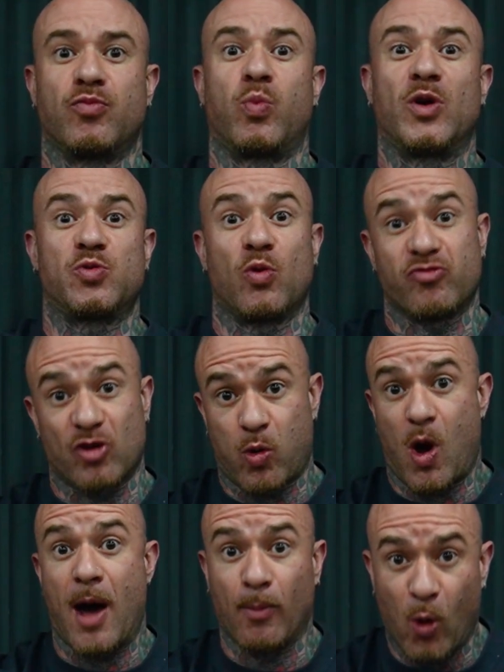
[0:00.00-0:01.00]
which will
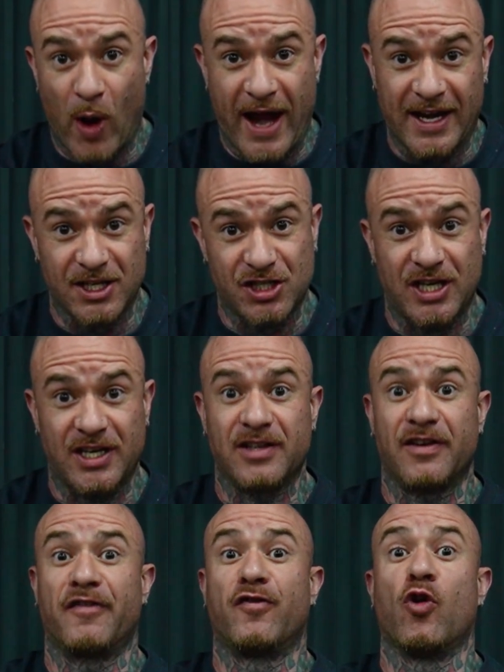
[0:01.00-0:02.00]
require more
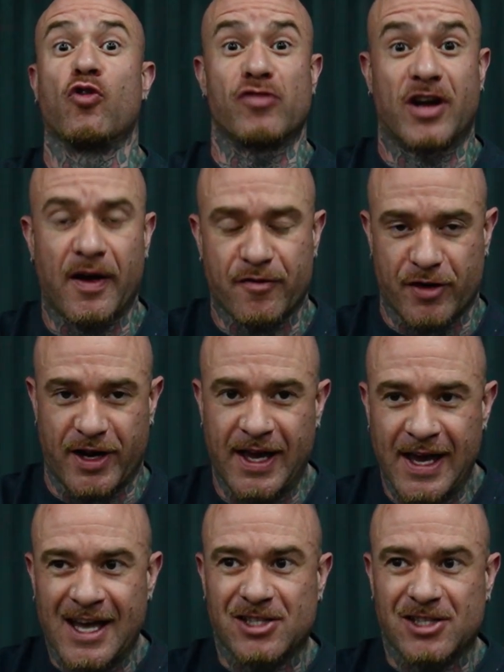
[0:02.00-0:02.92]
energy for recovery.